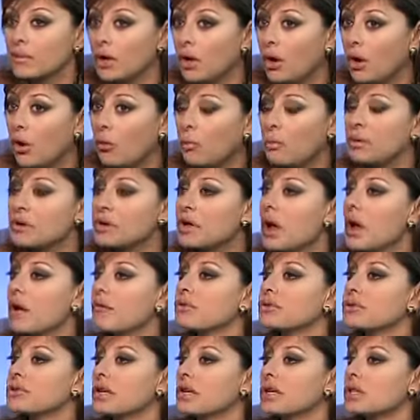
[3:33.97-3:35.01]
open
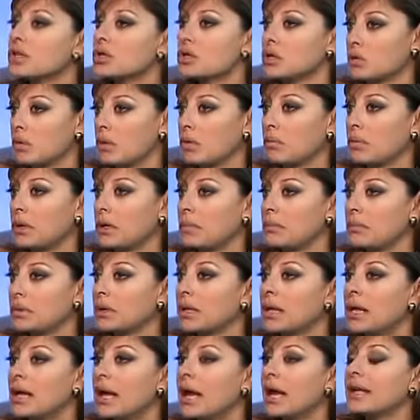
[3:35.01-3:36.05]
conversations with people.